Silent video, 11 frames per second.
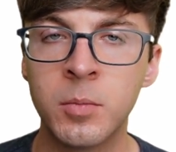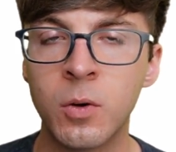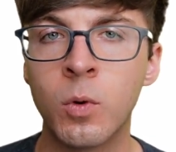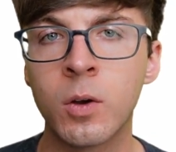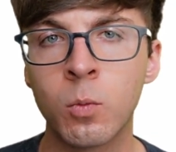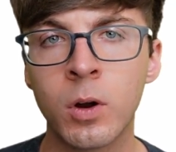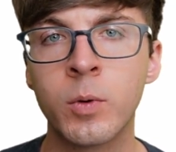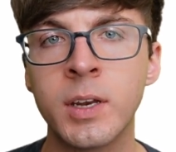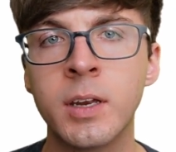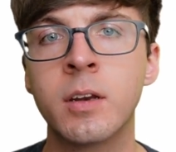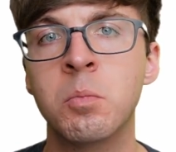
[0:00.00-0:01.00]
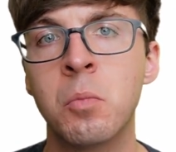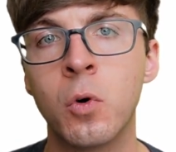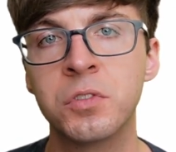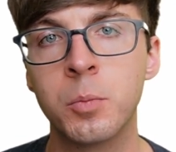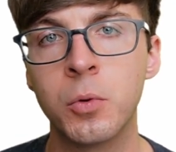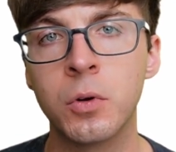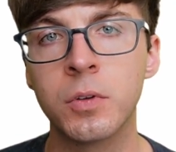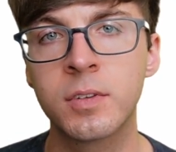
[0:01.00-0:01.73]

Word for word: but one where we needed multiple